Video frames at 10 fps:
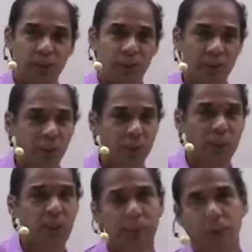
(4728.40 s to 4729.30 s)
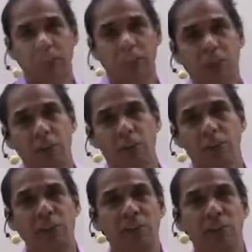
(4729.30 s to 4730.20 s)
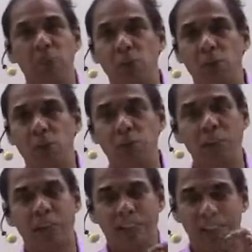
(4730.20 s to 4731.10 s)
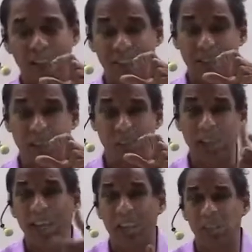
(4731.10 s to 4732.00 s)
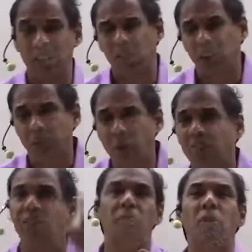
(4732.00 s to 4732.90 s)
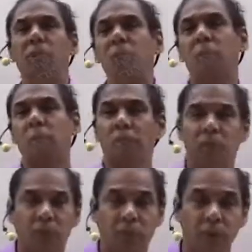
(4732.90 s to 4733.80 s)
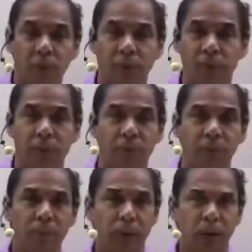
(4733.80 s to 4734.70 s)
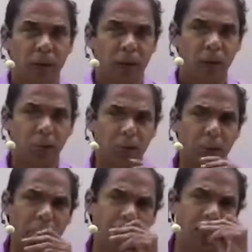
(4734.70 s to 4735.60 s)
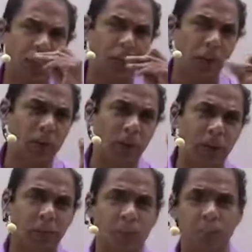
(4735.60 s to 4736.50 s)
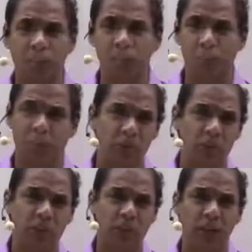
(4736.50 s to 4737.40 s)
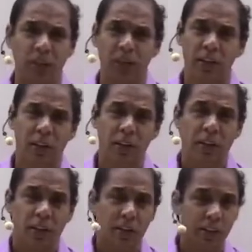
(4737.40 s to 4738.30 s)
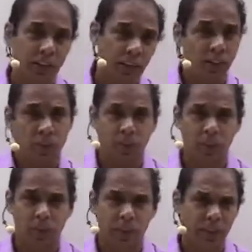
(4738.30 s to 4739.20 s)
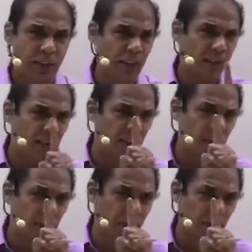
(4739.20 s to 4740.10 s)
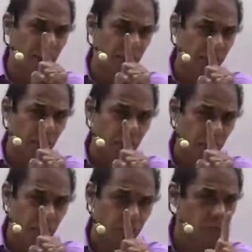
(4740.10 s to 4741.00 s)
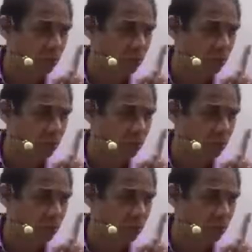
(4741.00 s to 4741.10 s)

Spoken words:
This is all the matter. Very simple topic, easy topic, as well as very most important topic, my students. You take any competitive examination paper, especially GATE also, definitely you can find one mark